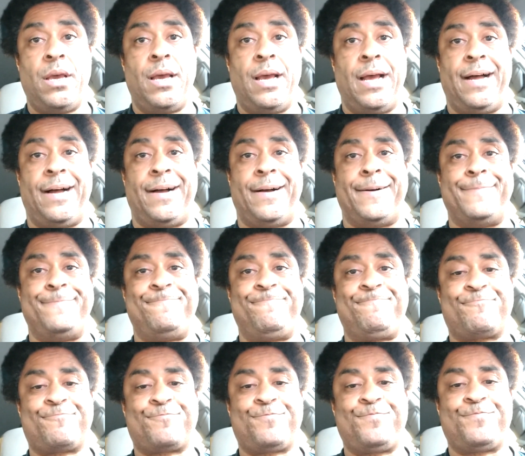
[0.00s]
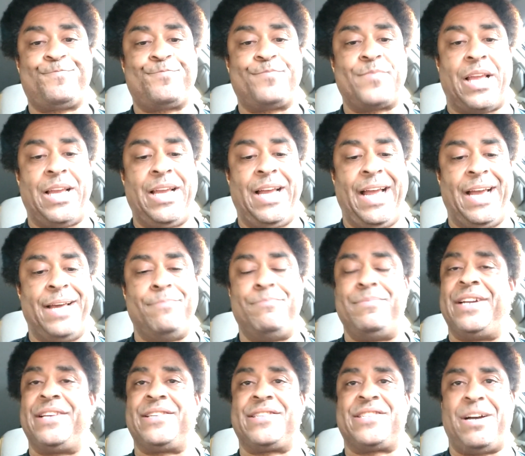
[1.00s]
But
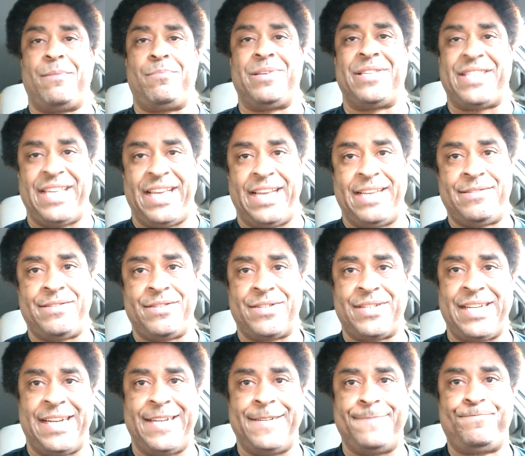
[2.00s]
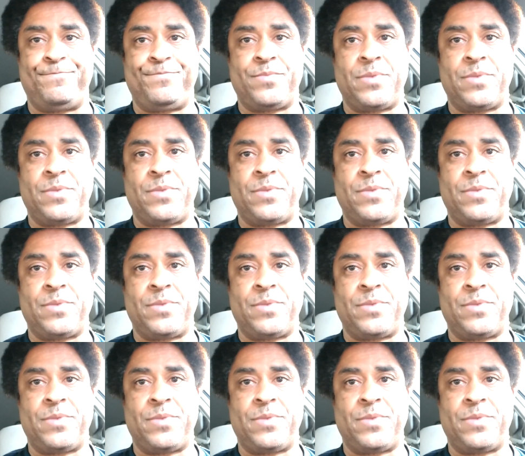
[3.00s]
there's a couple of things, okay?